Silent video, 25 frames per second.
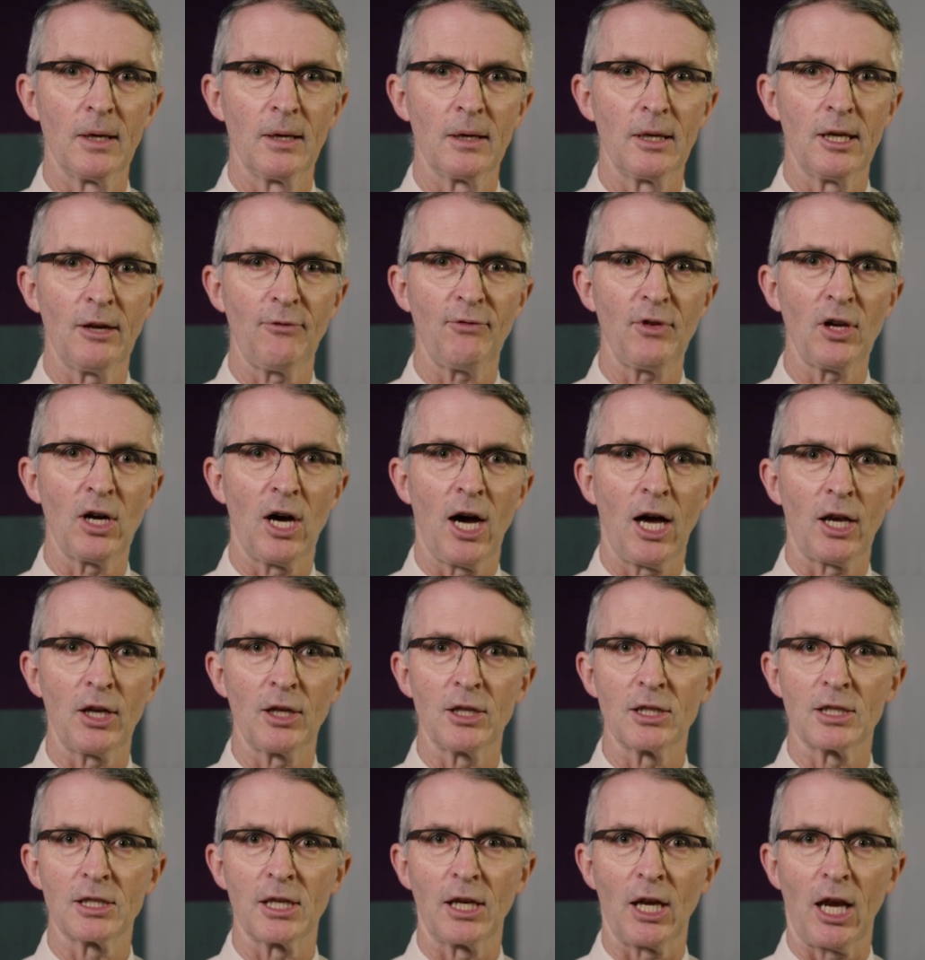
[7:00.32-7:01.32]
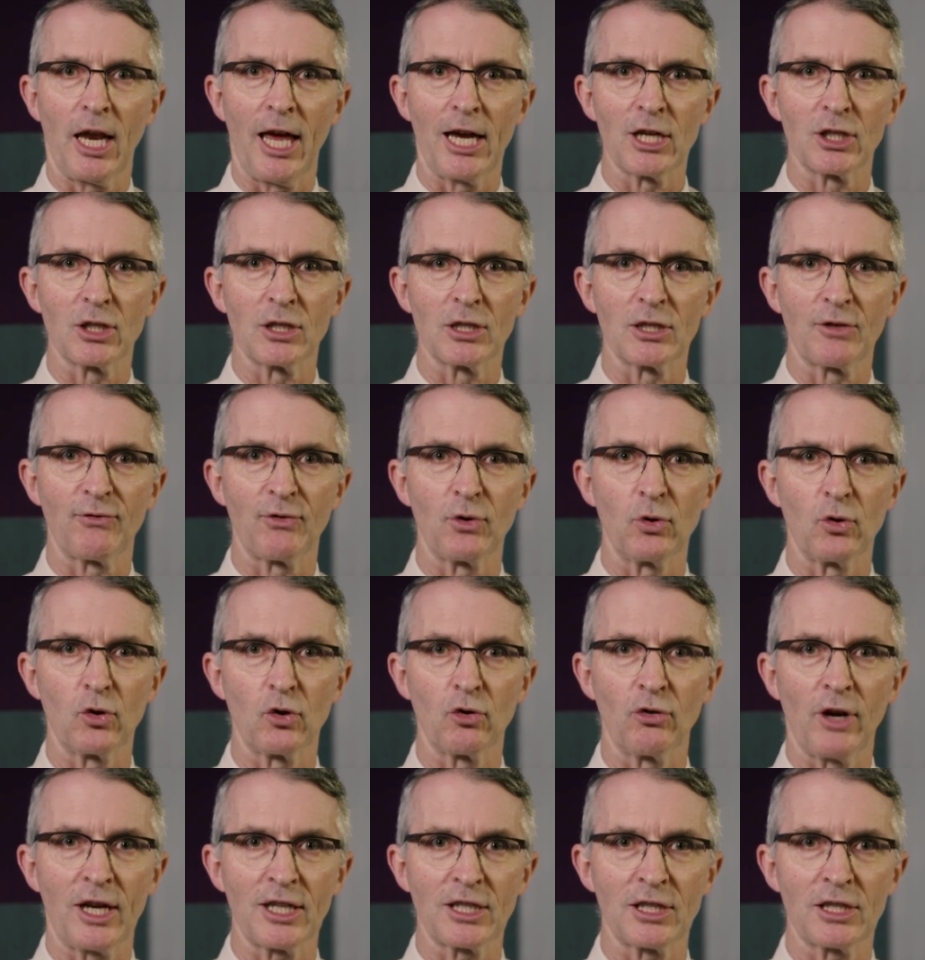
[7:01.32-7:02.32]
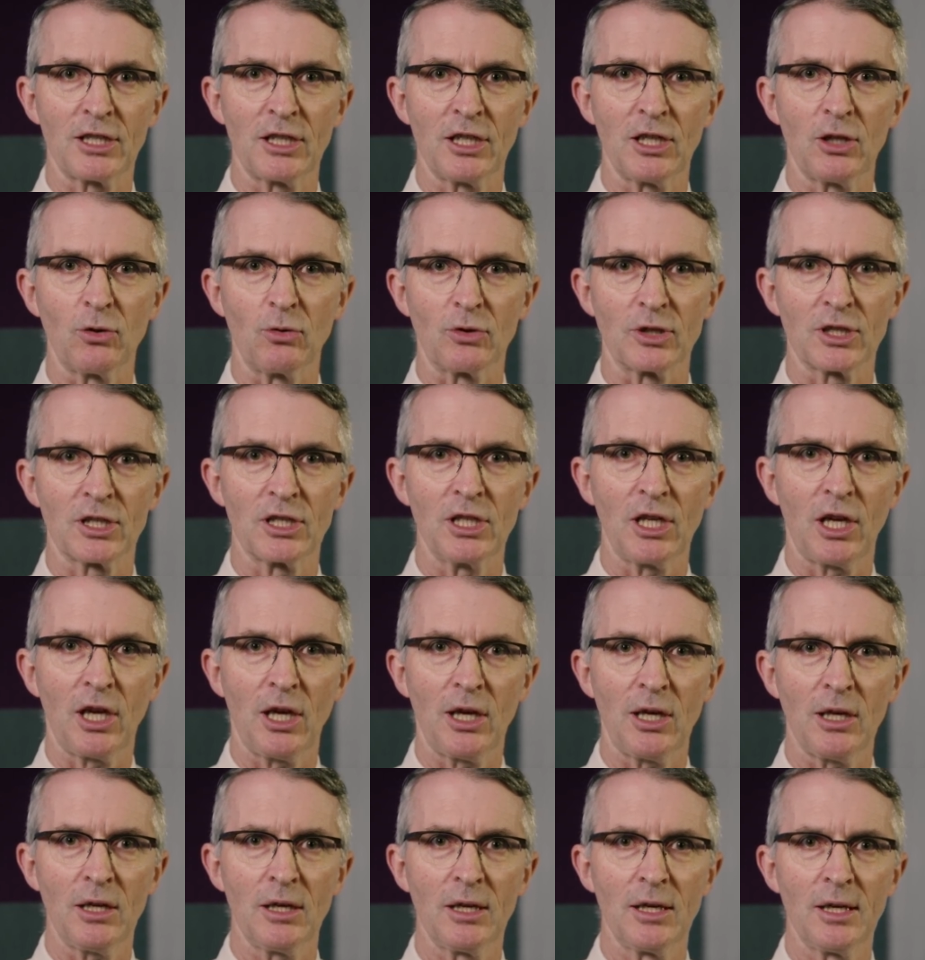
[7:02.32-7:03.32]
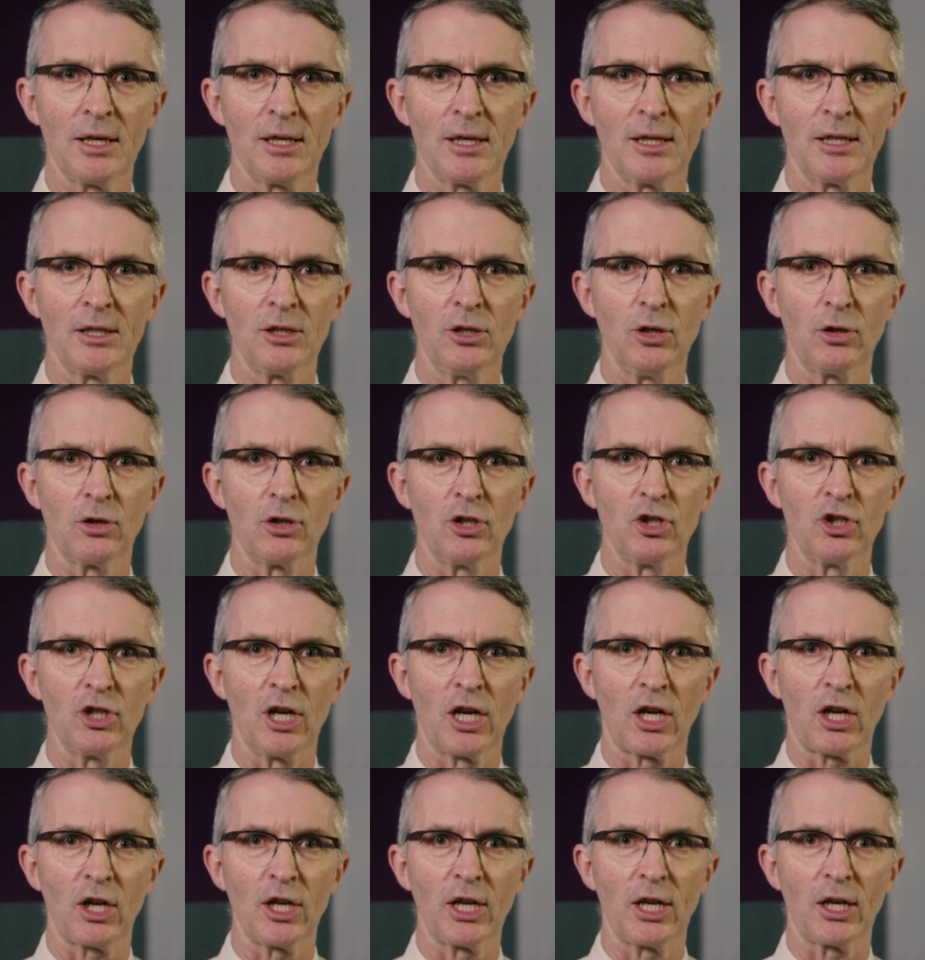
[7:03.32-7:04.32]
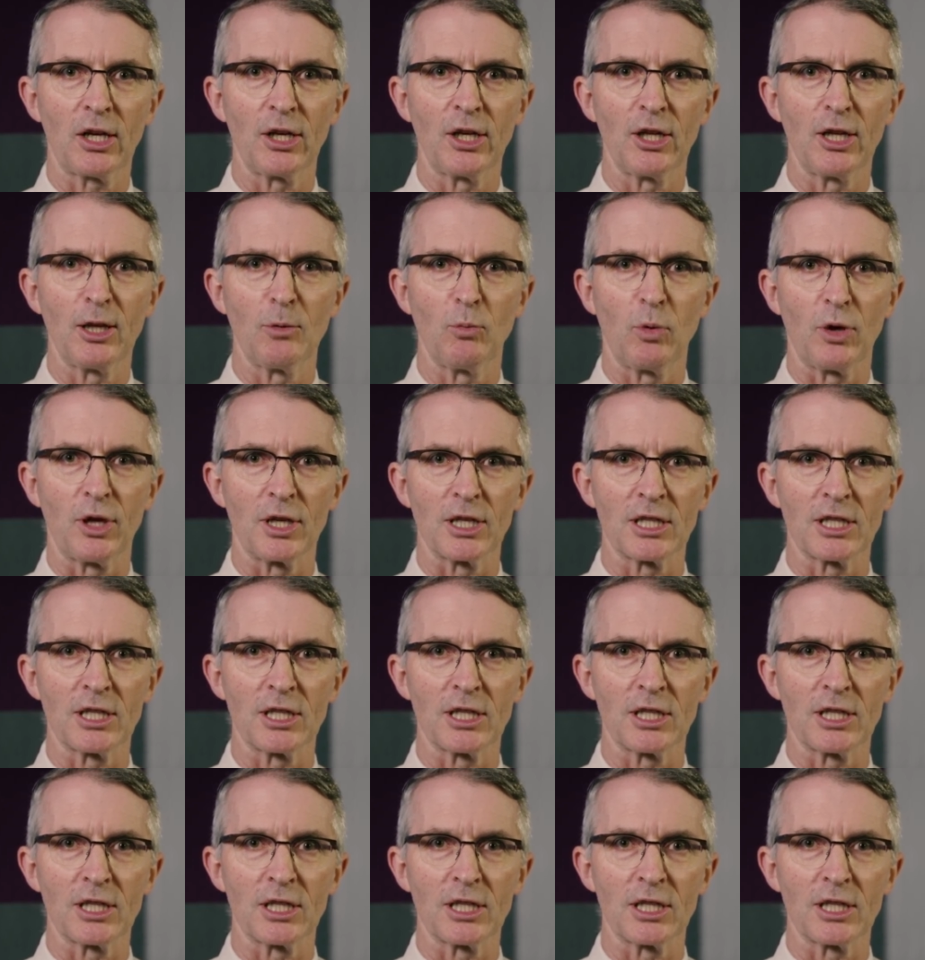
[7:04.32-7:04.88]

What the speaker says: If the eyelids and lashes feel crusty or sticky, you can gently clean them with a